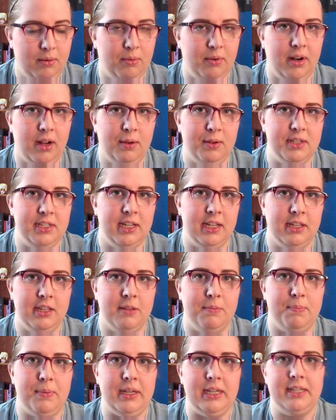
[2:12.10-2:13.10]
when I was
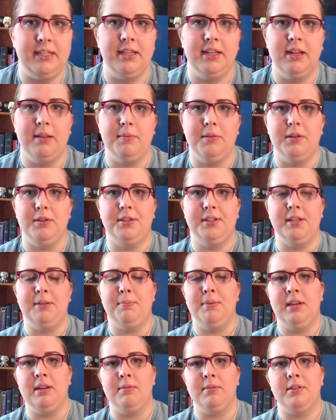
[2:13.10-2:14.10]
at the
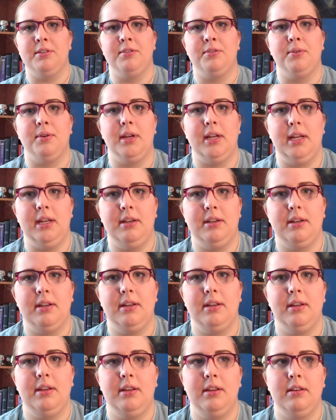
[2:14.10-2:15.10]
PCWCP retreat
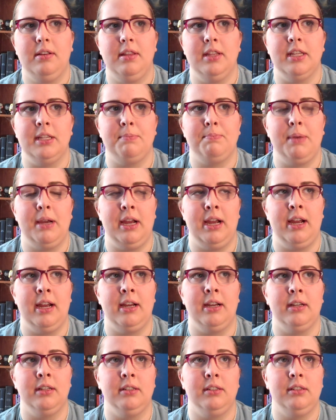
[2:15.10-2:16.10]
this
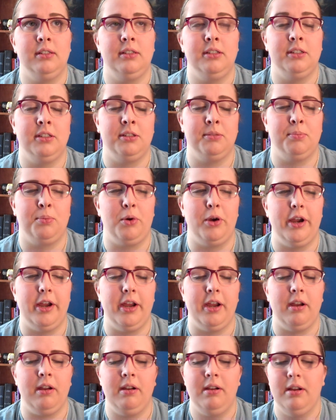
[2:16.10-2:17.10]
past
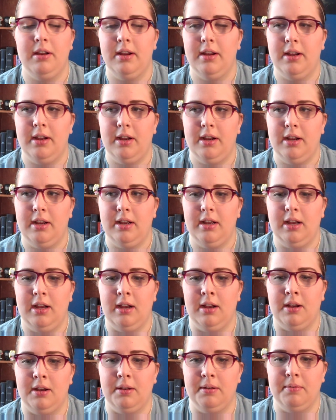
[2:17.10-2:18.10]
spring,
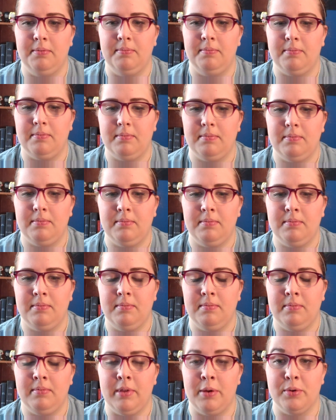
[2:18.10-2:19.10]
there
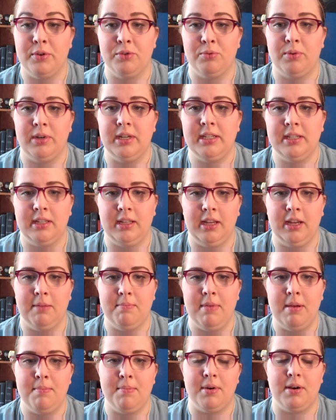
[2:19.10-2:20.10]
was recently a
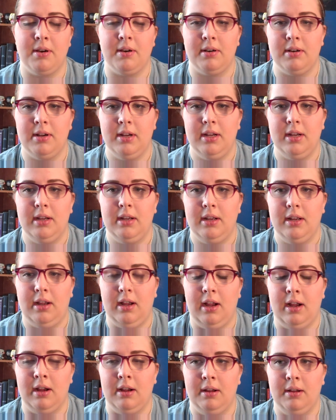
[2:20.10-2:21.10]
member,
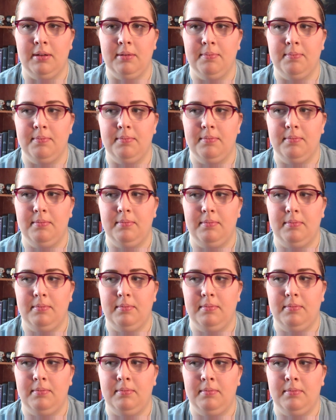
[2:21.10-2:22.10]
a
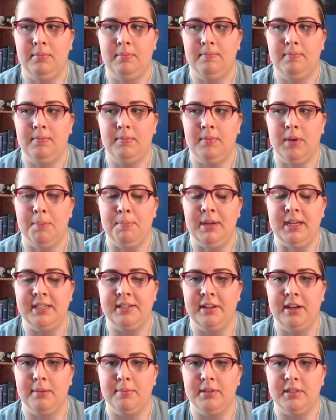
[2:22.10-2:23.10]

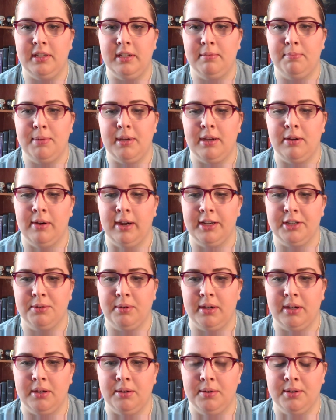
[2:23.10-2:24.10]
PCWCP
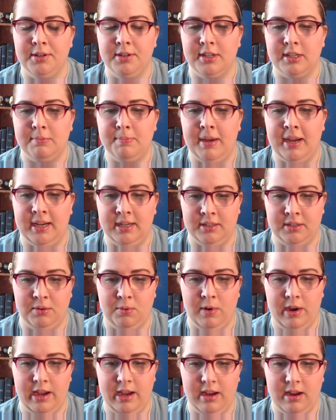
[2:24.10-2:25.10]
graduate who had just passed
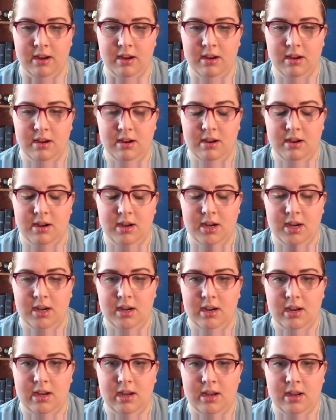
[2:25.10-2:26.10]
away
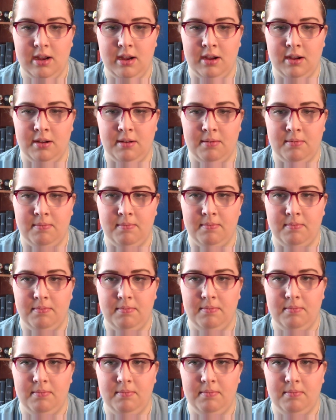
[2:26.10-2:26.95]
after